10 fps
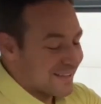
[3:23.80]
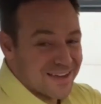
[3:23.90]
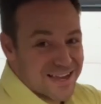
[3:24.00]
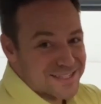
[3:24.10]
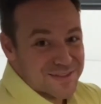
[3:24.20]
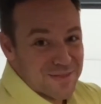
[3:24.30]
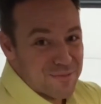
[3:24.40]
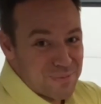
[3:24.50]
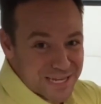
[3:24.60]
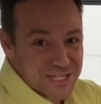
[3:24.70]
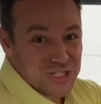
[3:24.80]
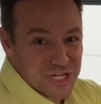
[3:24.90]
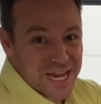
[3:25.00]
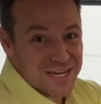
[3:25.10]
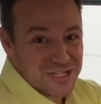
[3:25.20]
Guys, the biggest
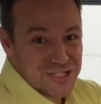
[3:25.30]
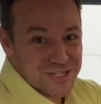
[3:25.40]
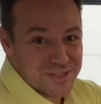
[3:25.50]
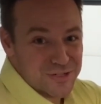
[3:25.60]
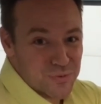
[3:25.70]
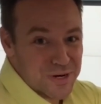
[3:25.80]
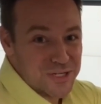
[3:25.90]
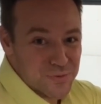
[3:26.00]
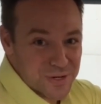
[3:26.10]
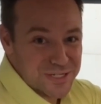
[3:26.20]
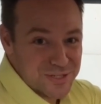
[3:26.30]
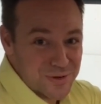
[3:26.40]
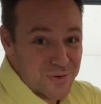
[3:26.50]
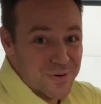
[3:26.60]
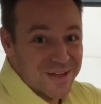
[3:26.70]
change to the
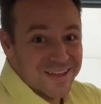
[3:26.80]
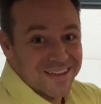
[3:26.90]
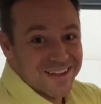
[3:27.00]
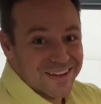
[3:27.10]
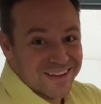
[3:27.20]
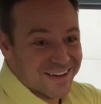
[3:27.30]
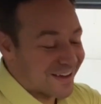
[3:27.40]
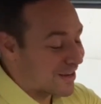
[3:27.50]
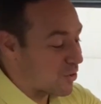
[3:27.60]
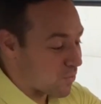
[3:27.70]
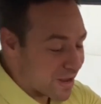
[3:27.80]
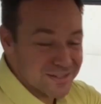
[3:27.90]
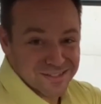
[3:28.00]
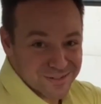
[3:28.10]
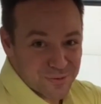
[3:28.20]
2022
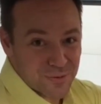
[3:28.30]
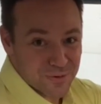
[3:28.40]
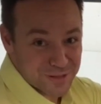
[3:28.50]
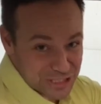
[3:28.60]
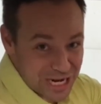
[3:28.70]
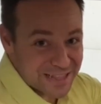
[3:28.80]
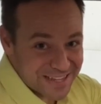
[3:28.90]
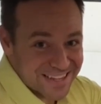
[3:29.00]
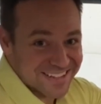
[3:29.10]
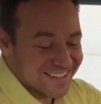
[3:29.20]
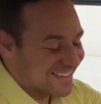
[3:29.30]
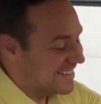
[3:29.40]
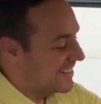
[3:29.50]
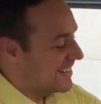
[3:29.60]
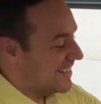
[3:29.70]
Grunt, or the ChangLi,
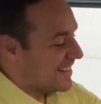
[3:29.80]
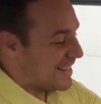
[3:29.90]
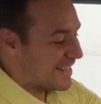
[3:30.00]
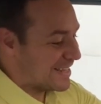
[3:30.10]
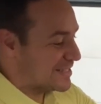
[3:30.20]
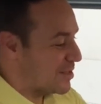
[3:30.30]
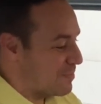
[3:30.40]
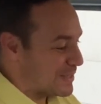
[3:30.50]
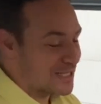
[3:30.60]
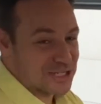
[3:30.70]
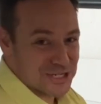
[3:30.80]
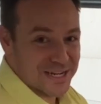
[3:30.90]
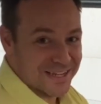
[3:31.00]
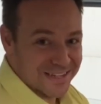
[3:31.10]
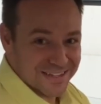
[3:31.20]
is the
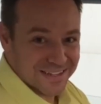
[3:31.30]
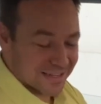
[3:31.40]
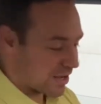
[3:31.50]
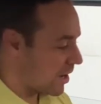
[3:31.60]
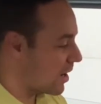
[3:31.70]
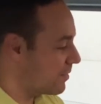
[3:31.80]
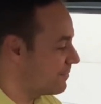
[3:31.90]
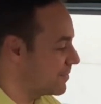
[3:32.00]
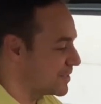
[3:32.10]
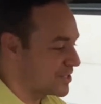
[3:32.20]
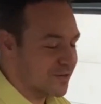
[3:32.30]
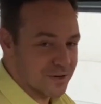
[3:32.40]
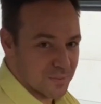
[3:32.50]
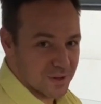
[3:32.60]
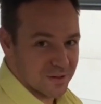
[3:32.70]
positioning of the
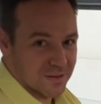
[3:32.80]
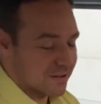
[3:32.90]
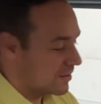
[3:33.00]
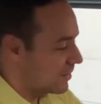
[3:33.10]
steering wheel